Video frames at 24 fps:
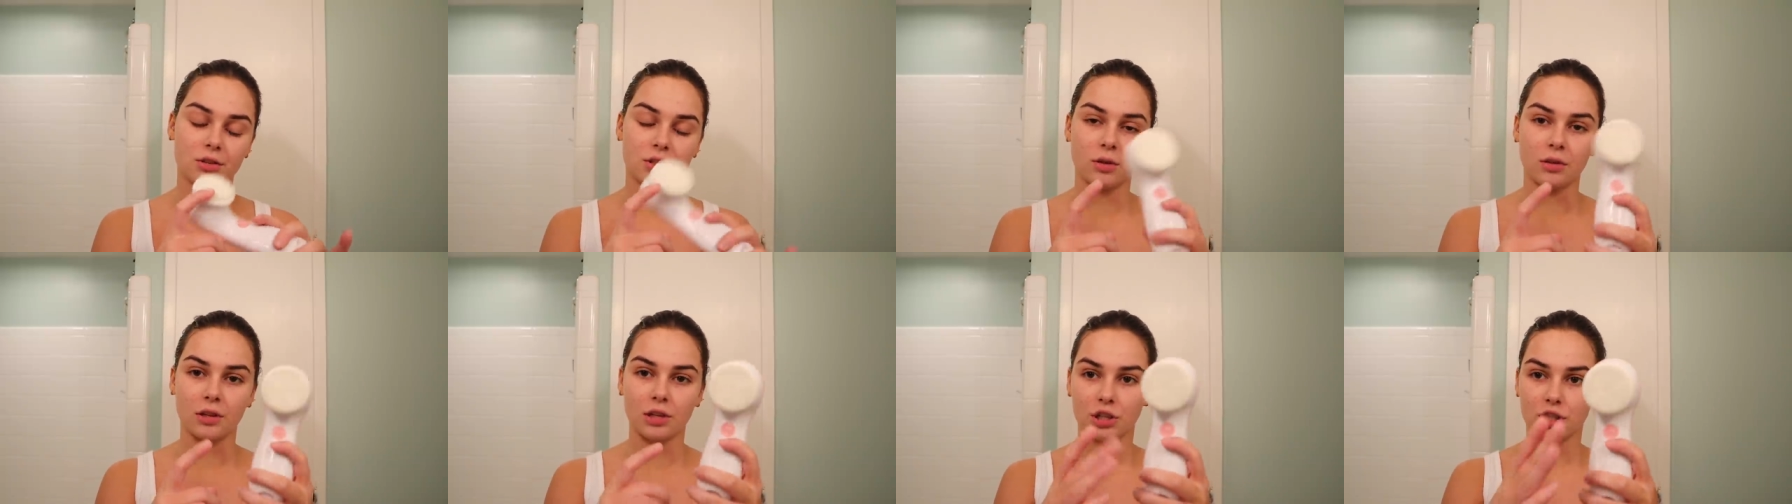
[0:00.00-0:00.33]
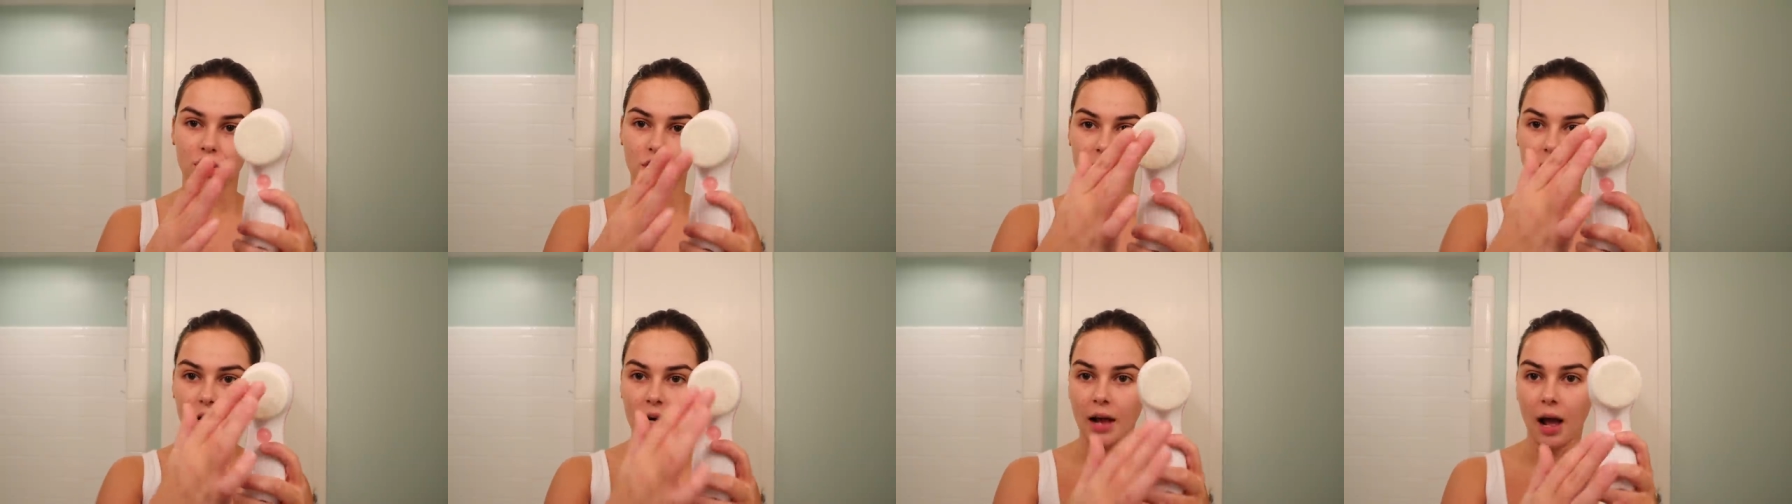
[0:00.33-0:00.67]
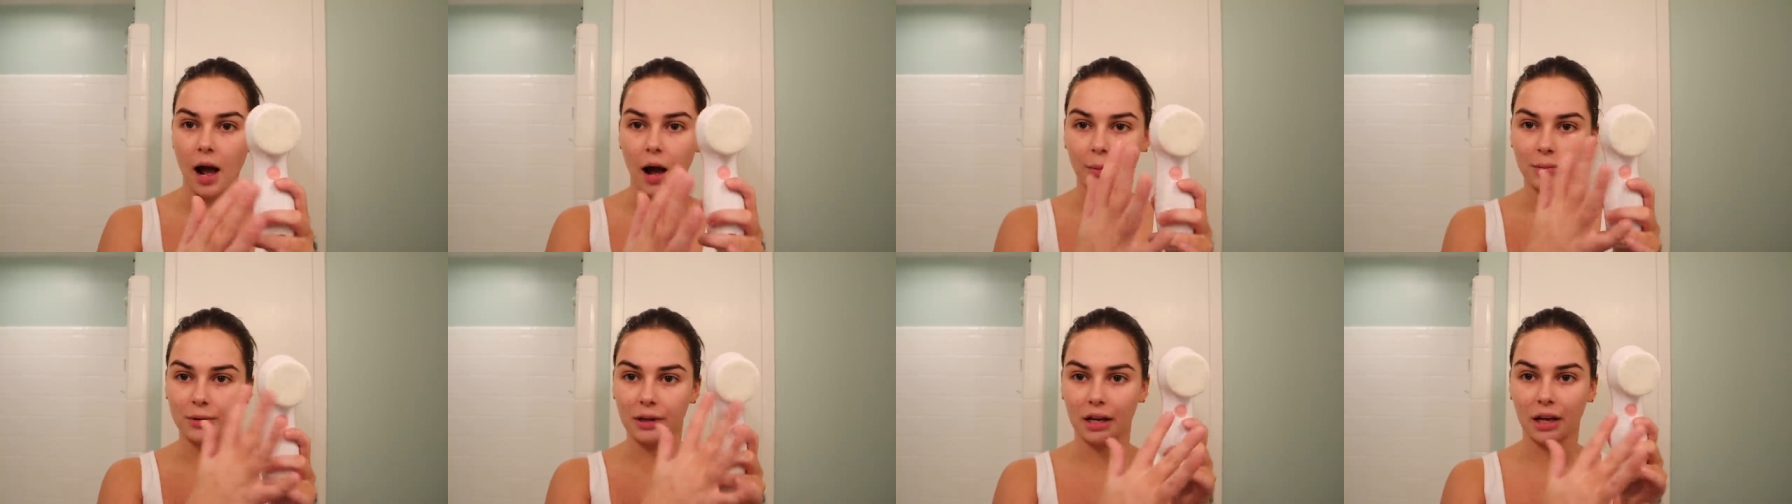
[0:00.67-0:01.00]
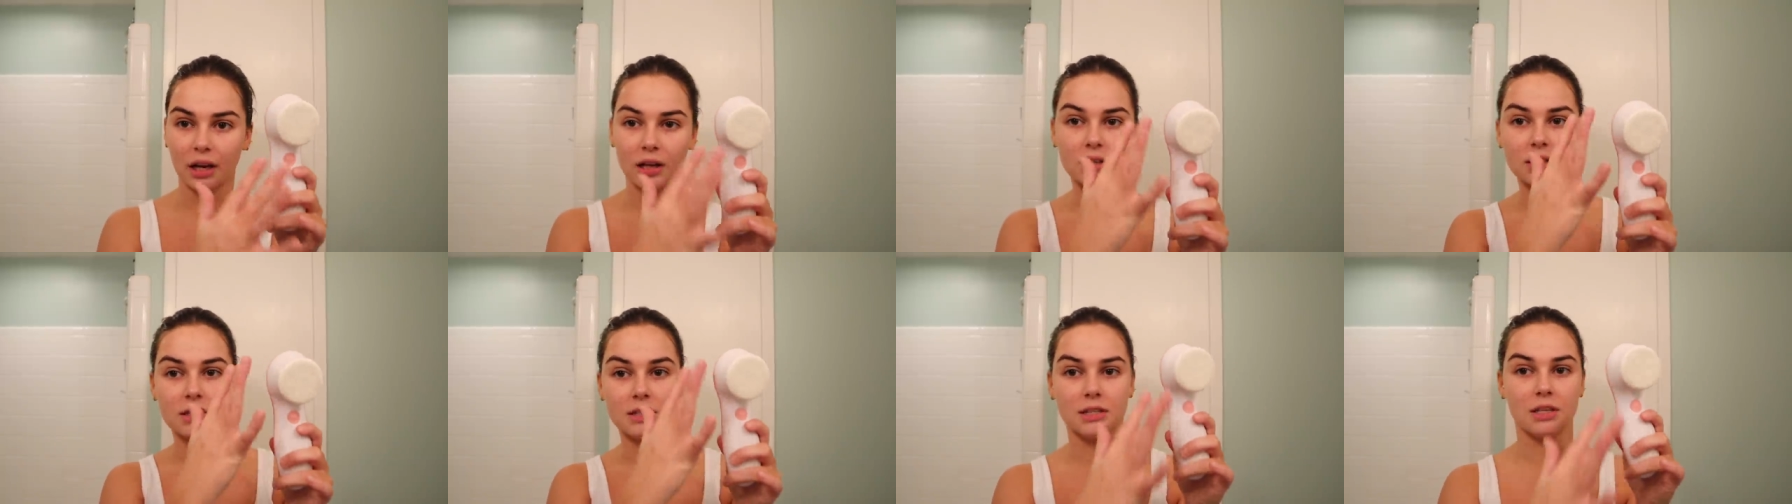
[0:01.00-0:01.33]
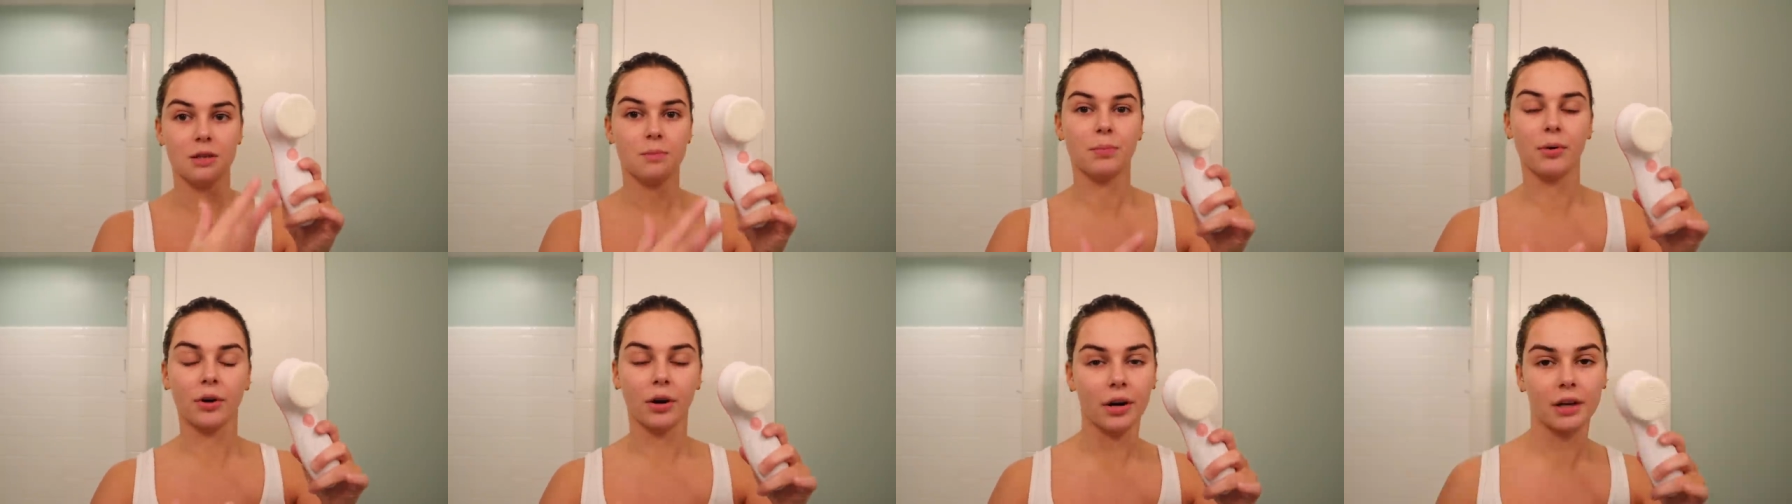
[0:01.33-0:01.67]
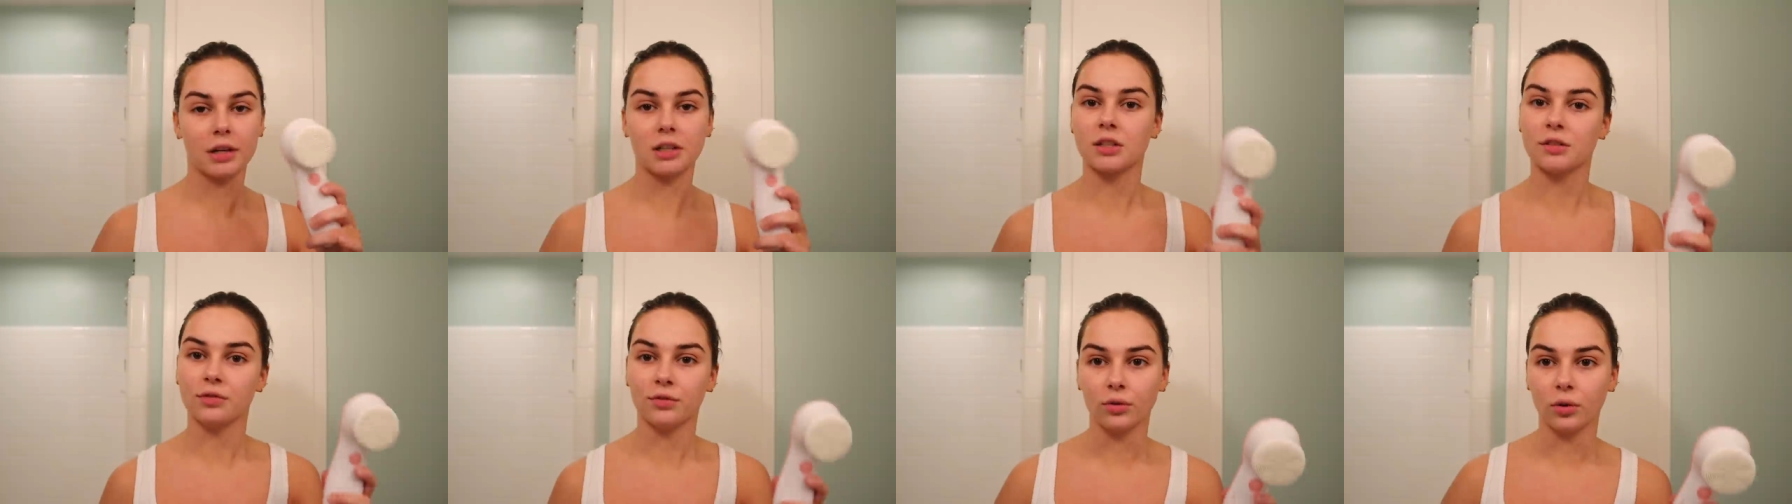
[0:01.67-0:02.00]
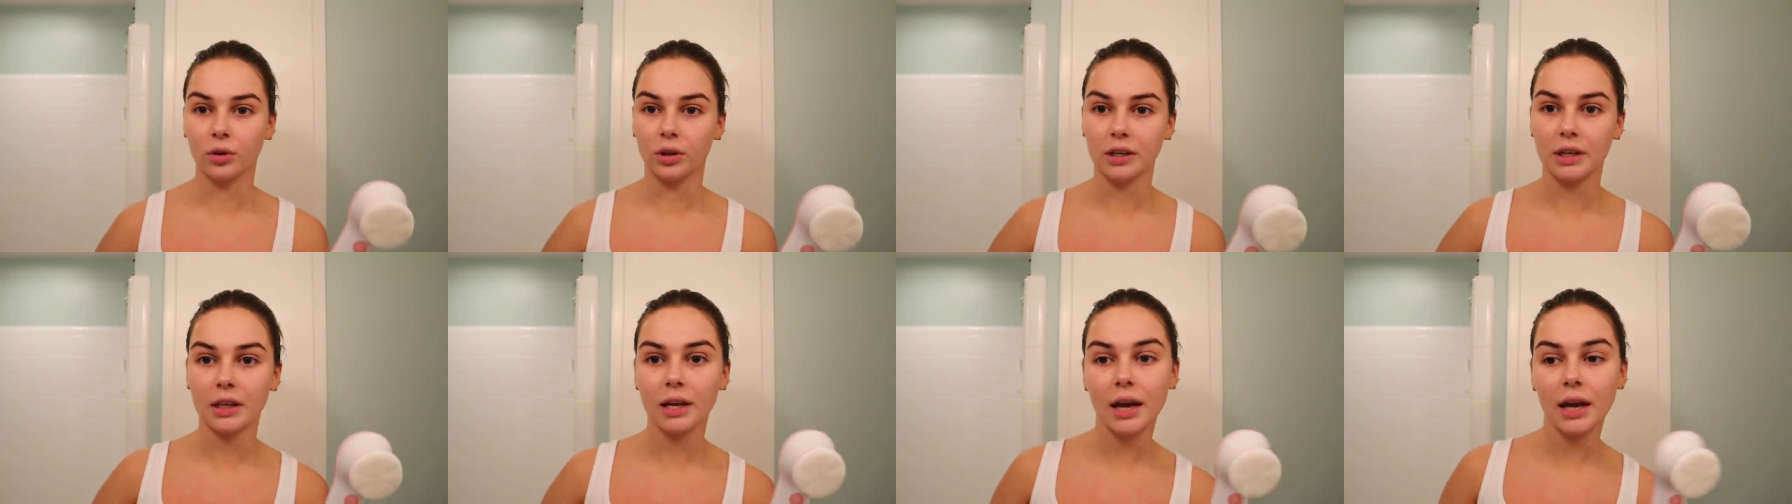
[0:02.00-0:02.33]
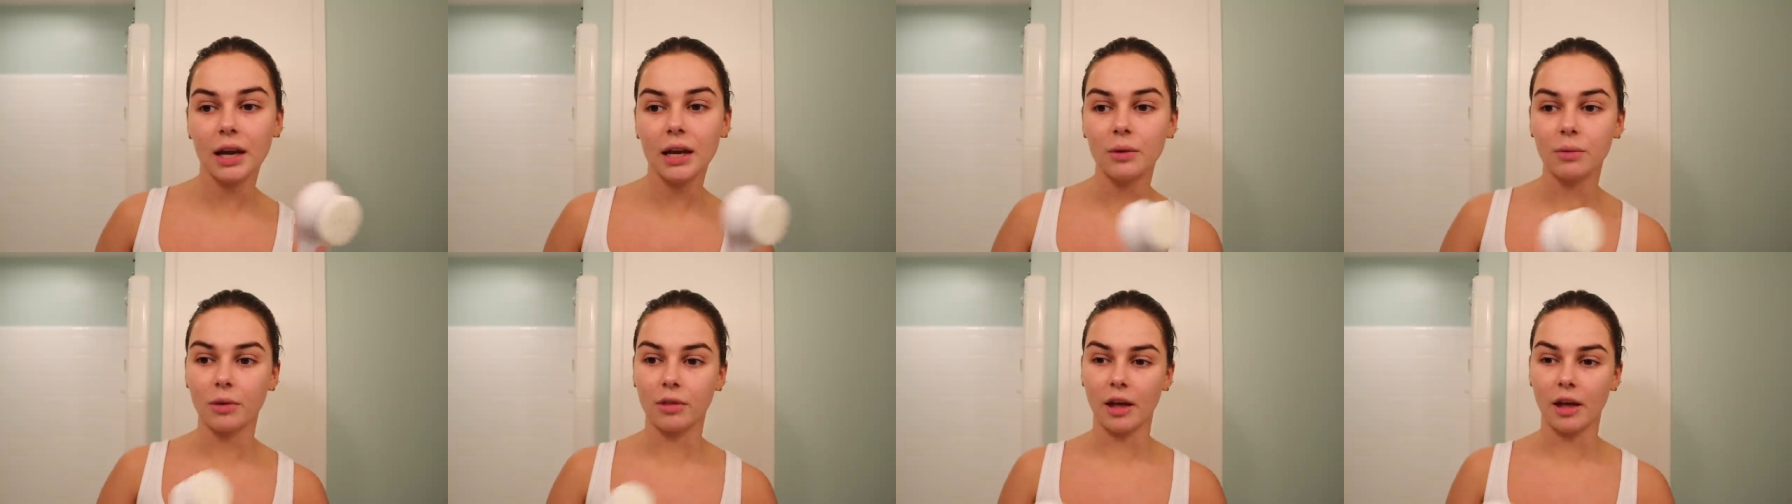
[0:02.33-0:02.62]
So this just kind of helped like deeper exfoliate